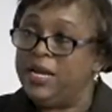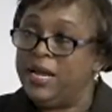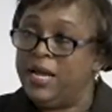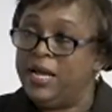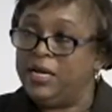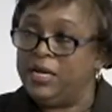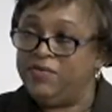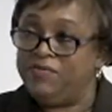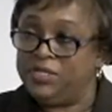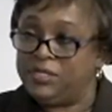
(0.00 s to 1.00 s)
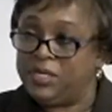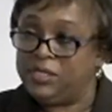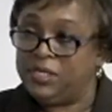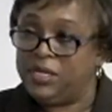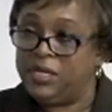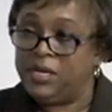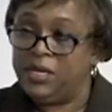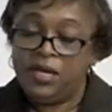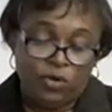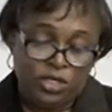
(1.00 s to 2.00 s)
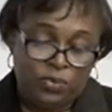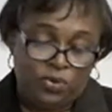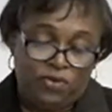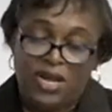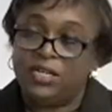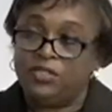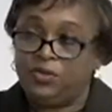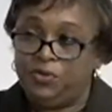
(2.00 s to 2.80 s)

911-6E, which provides